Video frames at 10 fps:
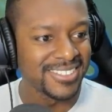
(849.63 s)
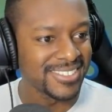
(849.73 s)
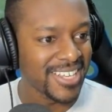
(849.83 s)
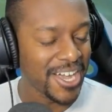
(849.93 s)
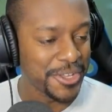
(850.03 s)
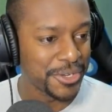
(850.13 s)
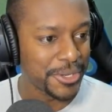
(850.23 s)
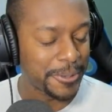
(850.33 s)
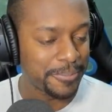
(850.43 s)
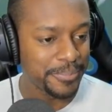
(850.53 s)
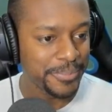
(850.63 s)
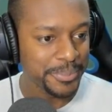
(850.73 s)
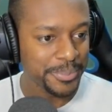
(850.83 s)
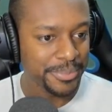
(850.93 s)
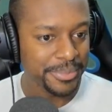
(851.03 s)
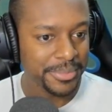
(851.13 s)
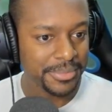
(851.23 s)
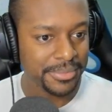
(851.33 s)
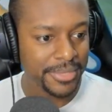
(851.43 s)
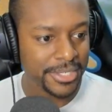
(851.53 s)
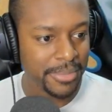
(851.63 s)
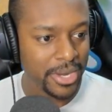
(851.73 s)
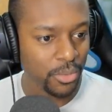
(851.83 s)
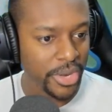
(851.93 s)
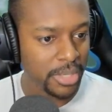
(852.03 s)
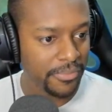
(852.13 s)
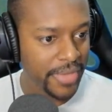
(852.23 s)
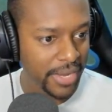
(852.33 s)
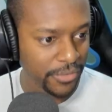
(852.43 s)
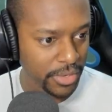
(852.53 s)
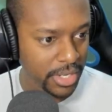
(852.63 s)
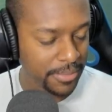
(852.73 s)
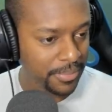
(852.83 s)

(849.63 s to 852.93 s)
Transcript: now you know. That's my random fact for the day.